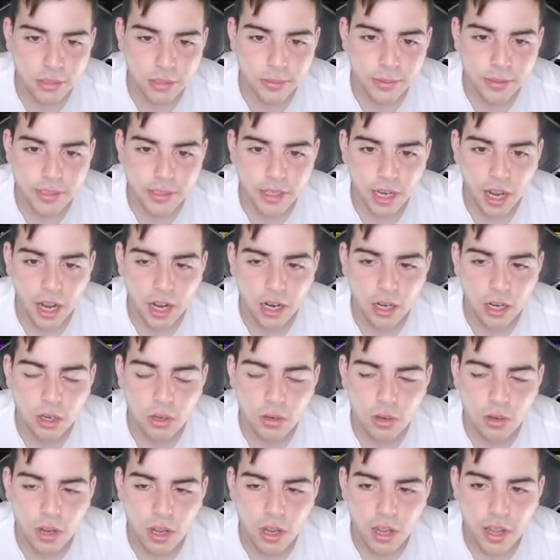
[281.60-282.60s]
up with
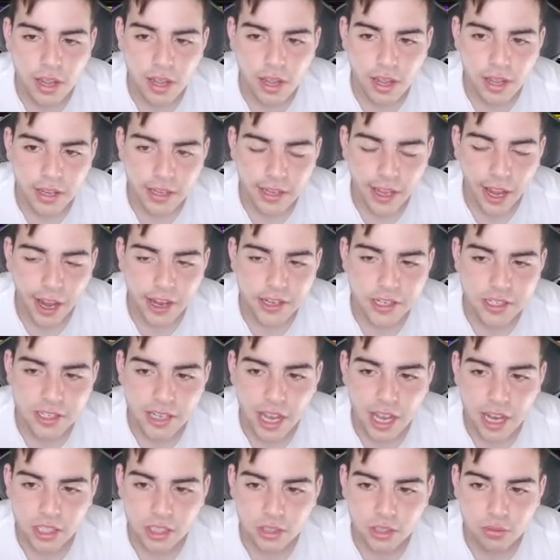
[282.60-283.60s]
Taco. K G's
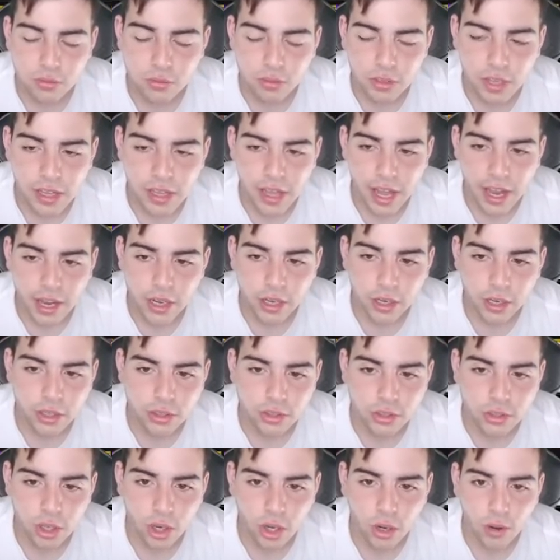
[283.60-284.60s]
actually really that
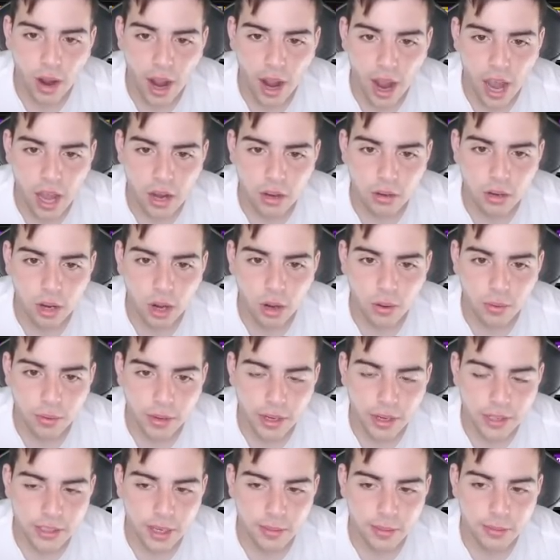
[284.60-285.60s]
good. So I don't know.
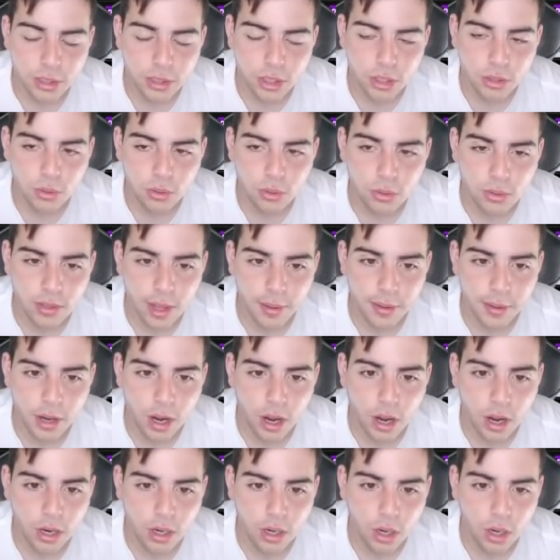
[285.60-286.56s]
It's up to you. Let me know how it